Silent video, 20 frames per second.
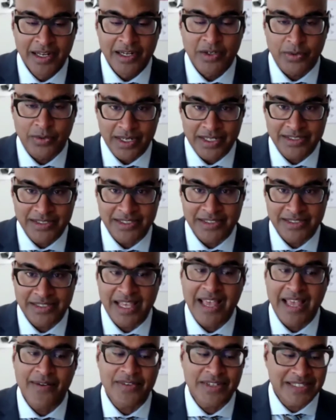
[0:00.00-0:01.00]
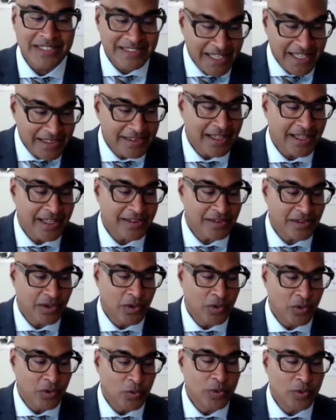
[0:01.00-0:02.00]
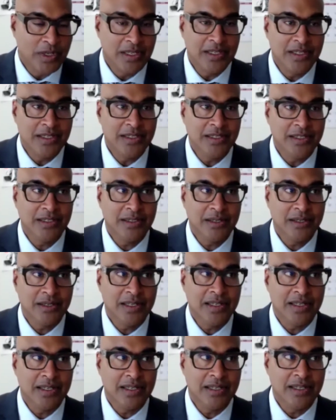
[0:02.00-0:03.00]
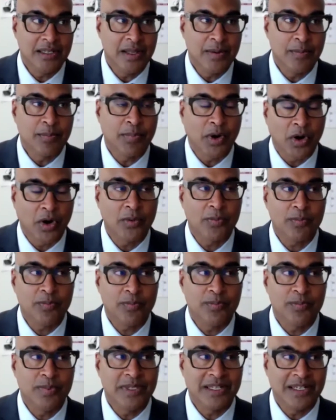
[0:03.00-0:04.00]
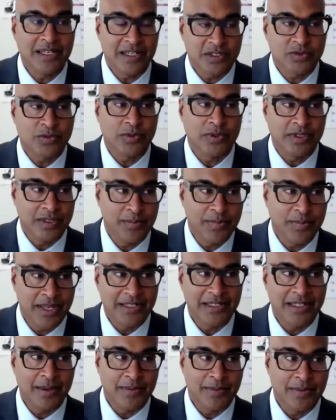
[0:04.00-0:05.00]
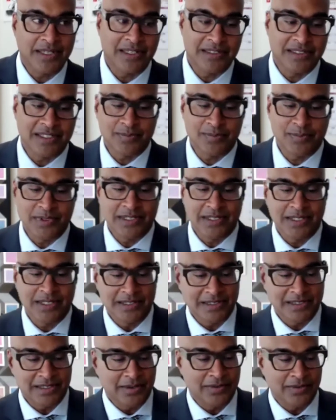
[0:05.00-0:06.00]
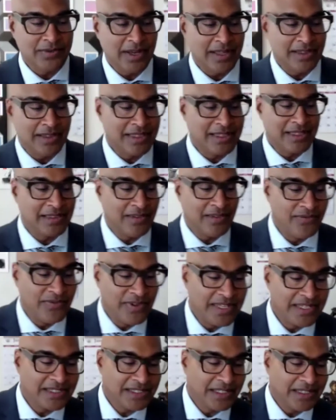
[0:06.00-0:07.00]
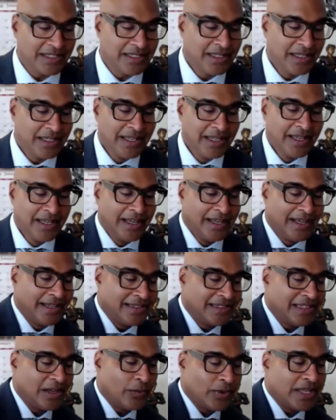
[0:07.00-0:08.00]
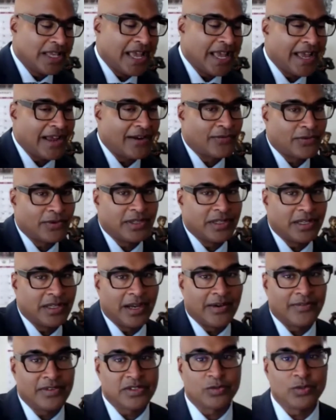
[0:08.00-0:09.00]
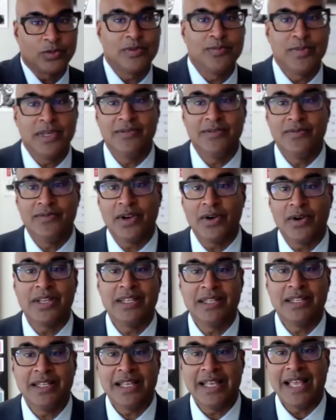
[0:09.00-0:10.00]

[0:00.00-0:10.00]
crisis. Having said that, though, we, in part because we're in the pandemic and just because of, I think, the vision that we have for the office, we've been very